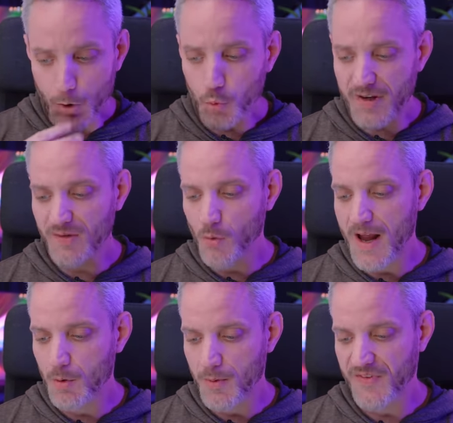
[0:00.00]
The reason why
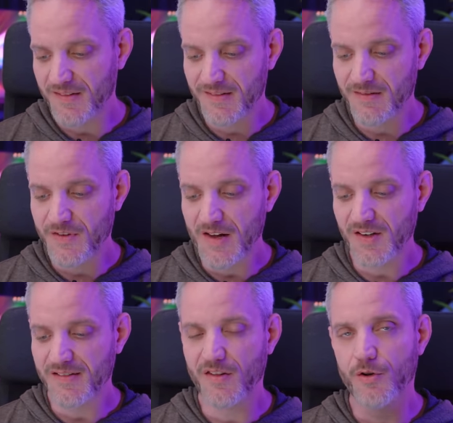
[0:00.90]
I went with this is the fact
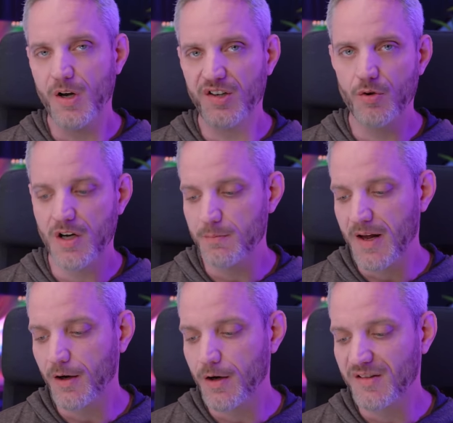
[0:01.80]
that it's a 3200
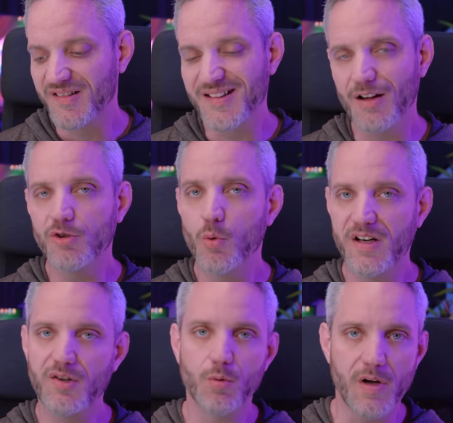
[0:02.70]
megahertz
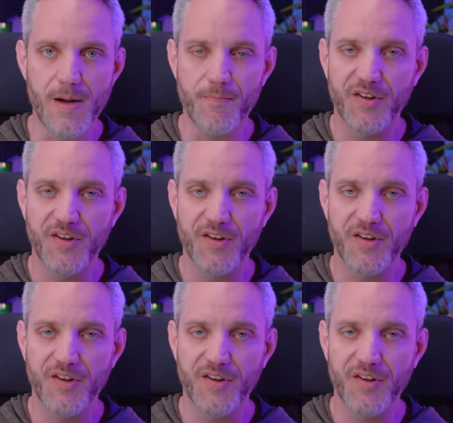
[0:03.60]
CL22 RAM.